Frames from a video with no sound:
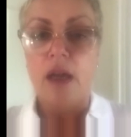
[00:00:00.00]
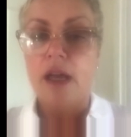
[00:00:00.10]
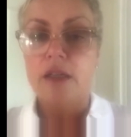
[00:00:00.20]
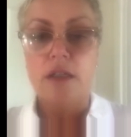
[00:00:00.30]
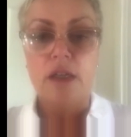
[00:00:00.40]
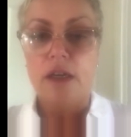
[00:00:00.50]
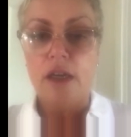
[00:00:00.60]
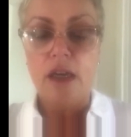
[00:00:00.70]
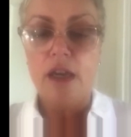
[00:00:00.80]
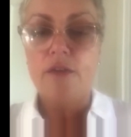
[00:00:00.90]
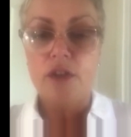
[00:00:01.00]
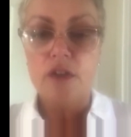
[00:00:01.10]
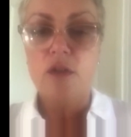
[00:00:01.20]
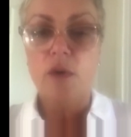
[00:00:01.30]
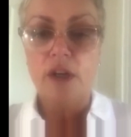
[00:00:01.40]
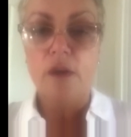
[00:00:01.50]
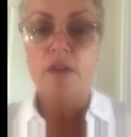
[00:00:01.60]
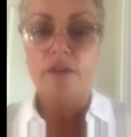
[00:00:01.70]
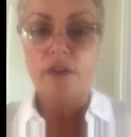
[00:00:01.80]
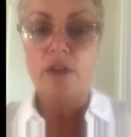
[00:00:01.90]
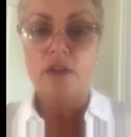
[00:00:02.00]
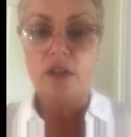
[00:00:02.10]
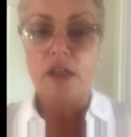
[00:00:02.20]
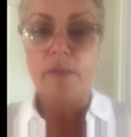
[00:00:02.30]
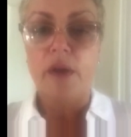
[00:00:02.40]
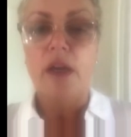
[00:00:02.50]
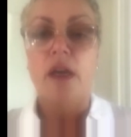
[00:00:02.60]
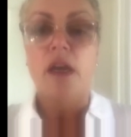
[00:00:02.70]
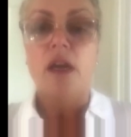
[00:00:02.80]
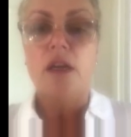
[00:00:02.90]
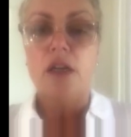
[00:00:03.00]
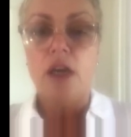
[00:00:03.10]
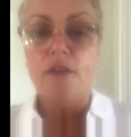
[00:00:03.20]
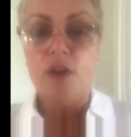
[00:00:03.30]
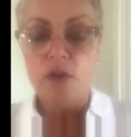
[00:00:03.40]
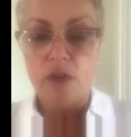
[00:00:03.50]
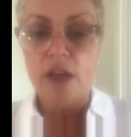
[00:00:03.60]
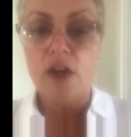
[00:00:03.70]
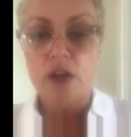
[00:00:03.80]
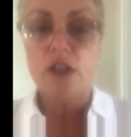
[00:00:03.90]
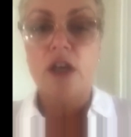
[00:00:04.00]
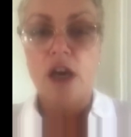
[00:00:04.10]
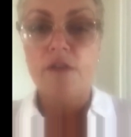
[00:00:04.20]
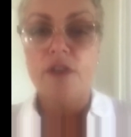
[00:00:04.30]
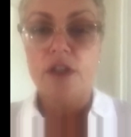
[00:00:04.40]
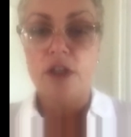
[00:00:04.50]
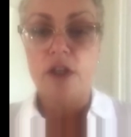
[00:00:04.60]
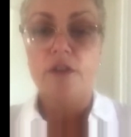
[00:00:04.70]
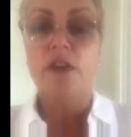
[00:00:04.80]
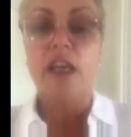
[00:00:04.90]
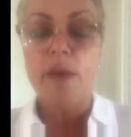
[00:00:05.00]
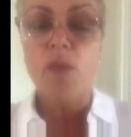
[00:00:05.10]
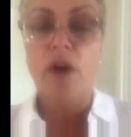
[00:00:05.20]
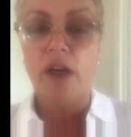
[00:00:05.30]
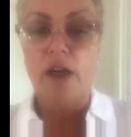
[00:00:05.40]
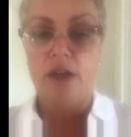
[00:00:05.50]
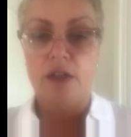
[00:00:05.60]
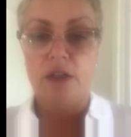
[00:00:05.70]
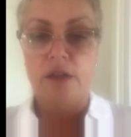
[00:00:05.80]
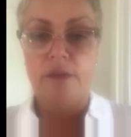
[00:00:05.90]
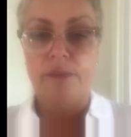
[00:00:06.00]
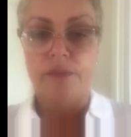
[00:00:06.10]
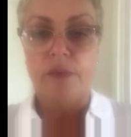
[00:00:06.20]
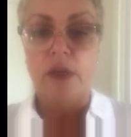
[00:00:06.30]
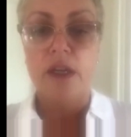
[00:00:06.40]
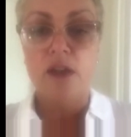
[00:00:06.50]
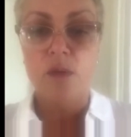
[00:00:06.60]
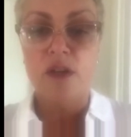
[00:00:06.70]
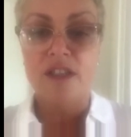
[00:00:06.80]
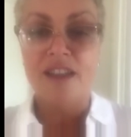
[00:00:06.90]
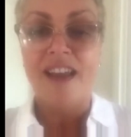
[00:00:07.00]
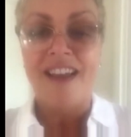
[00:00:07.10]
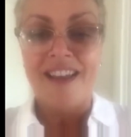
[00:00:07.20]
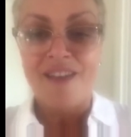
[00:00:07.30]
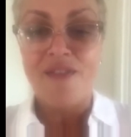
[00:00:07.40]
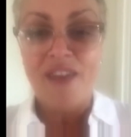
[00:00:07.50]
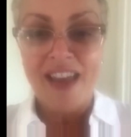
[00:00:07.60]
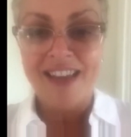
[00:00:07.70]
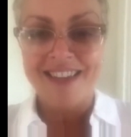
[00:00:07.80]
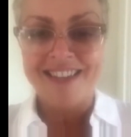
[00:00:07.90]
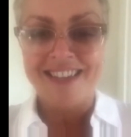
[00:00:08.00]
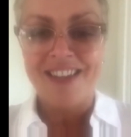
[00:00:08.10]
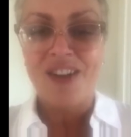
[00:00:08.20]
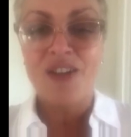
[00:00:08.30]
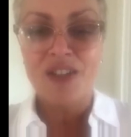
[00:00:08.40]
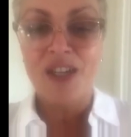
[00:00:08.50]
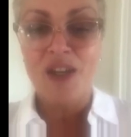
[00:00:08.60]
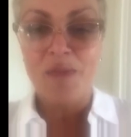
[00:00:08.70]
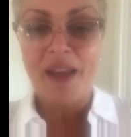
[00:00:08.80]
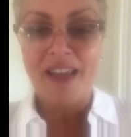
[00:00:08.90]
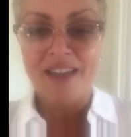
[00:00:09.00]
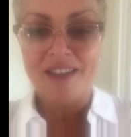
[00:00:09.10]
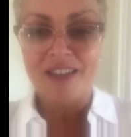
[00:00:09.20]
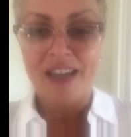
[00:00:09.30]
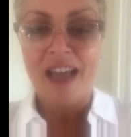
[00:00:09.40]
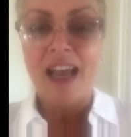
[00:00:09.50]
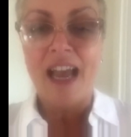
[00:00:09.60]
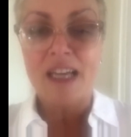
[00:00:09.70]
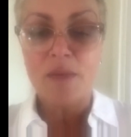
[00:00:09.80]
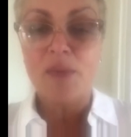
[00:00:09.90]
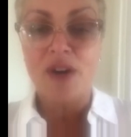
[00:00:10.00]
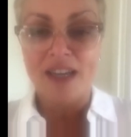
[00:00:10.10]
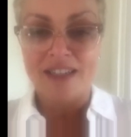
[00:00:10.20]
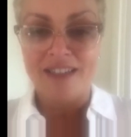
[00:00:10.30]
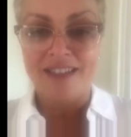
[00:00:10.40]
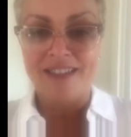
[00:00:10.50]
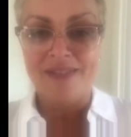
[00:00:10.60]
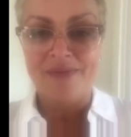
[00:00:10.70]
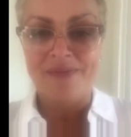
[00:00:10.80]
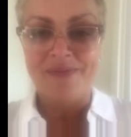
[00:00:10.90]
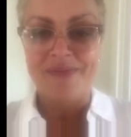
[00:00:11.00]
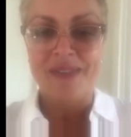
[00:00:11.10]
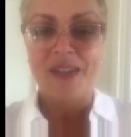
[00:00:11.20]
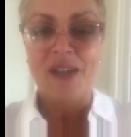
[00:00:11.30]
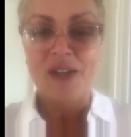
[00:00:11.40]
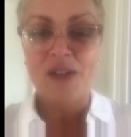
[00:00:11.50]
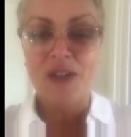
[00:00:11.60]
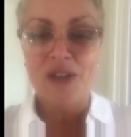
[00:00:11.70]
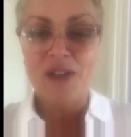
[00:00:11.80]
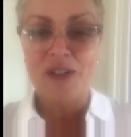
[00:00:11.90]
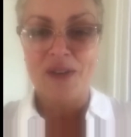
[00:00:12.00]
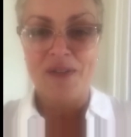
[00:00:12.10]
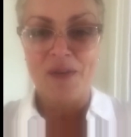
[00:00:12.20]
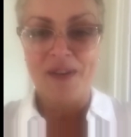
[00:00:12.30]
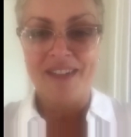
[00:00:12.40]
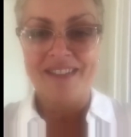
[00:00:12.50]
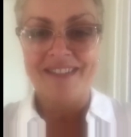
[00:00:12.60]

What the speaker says: And if it doesn't work out the first time, if you think you're not confident enough, keep working on it. In other words, fake it until you make it and practice. Good luck to everyone.